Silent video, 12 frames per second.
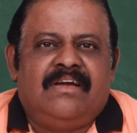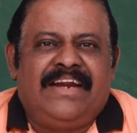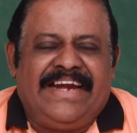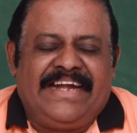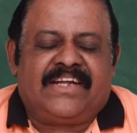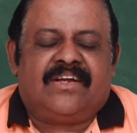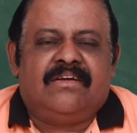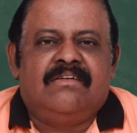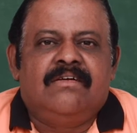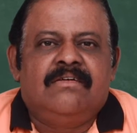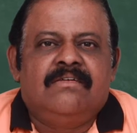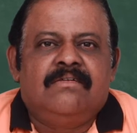rate
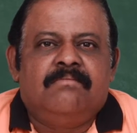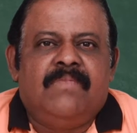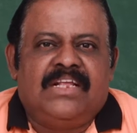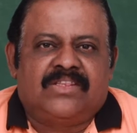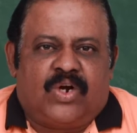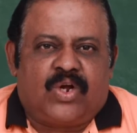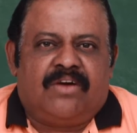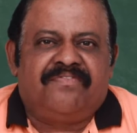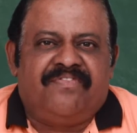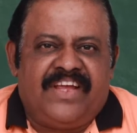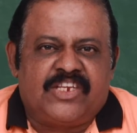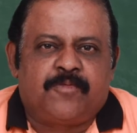method
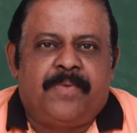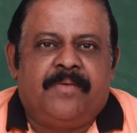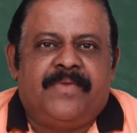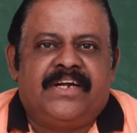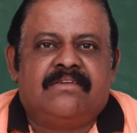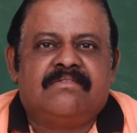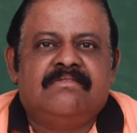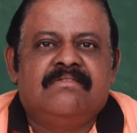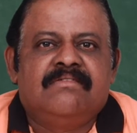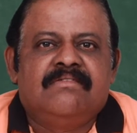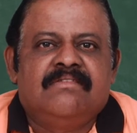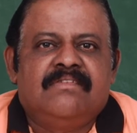of wage payment.
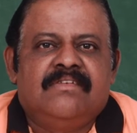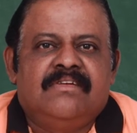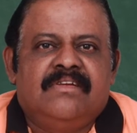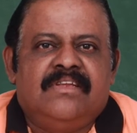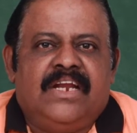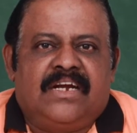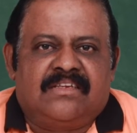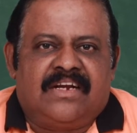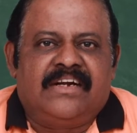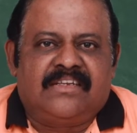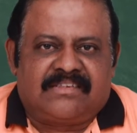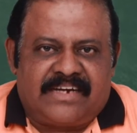Let us
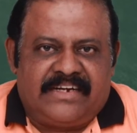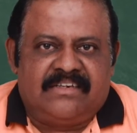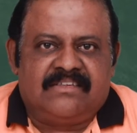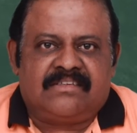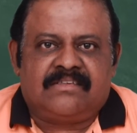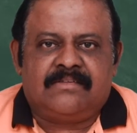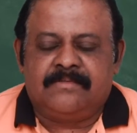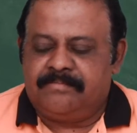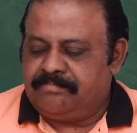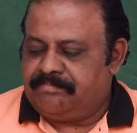understand this.